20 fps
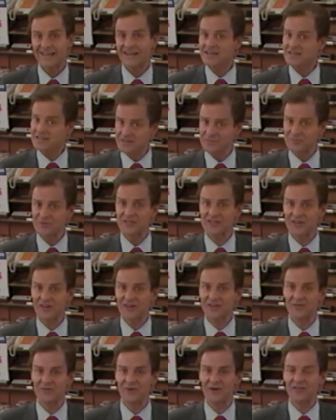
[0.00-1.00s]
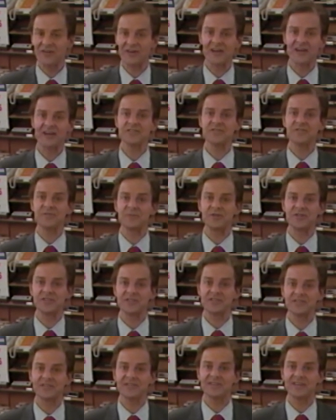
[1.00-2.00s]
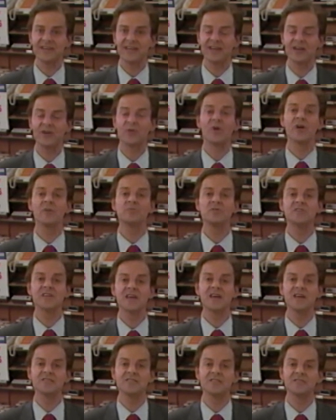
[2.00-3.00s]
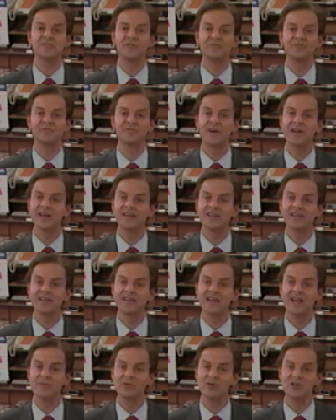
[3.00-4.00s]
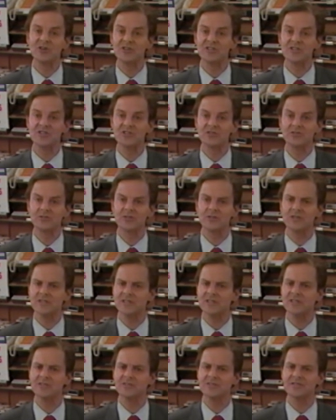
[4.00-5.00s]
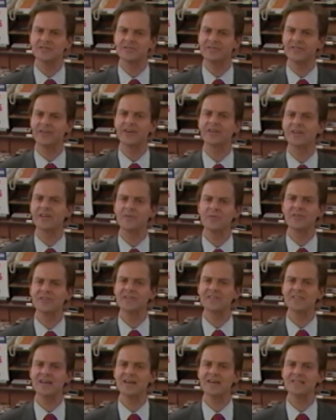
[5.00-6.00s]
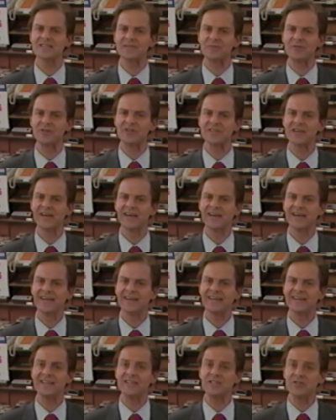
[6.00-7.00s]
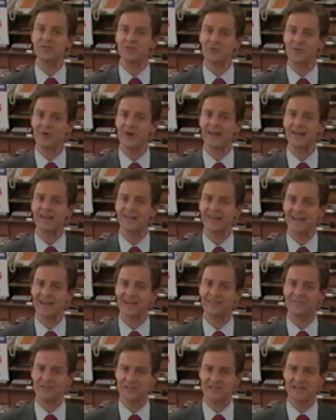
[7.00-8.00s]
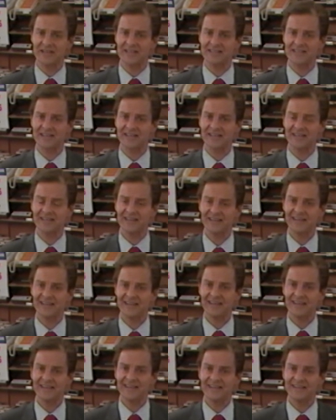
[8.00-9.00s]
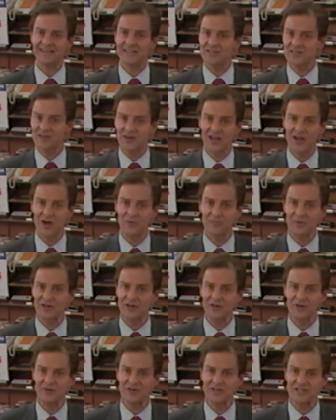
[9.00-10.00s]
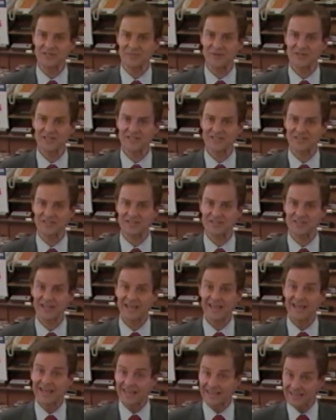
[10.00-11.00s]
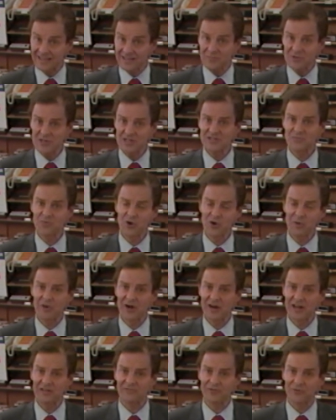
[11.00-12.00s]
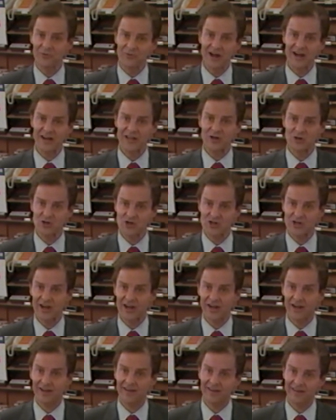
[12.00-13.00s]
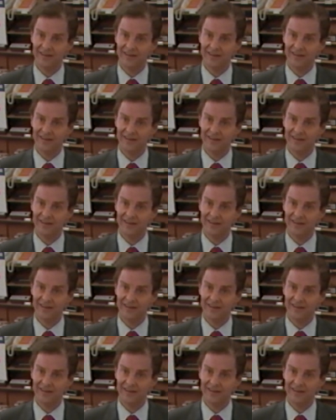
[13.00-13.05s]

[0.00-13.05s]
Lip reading: customers talk to other customers, and a reputation of a friendly neighborhood store that deals fairly with its customers is great advertising. This will help increase business, and that means more money for Radio Shack